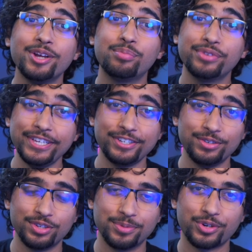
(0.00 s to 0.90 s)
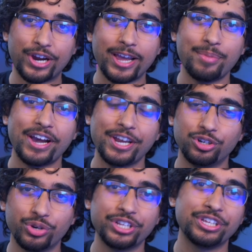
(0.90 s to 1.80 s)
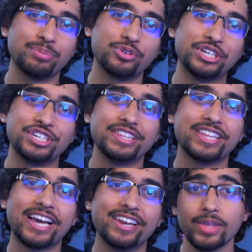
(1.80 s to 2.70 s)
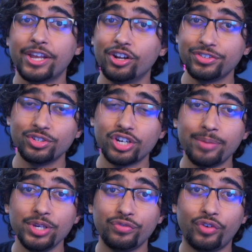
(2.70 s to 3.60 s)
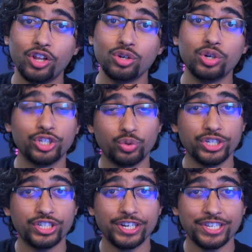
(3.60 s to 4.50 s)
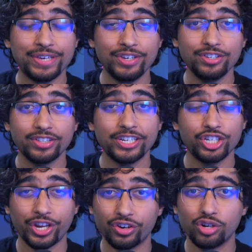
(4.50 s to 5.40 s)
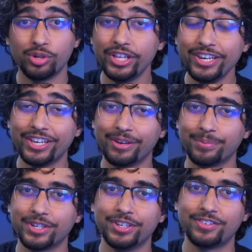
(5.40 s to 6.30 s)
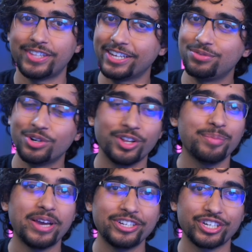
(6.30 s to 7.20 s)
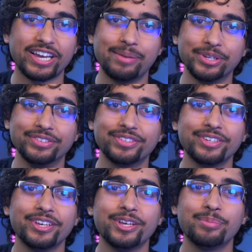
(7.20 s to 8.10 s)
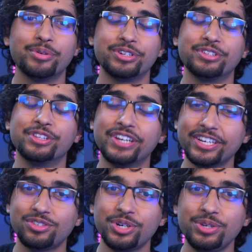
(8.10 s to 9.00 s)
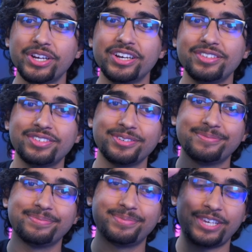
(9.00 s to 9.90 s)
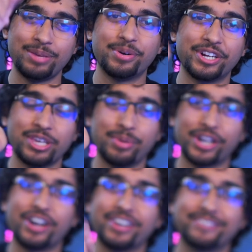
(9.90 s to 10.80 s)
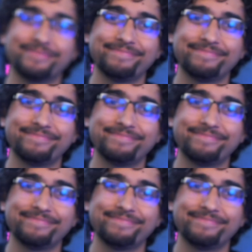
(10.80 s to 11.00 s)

please do subscribe. I'd greatly appreciate that. And also drop me a follow on twitch.tv/irritableindian, because that's where all the magic happens. But until the next one, you guys, keep on keeping on.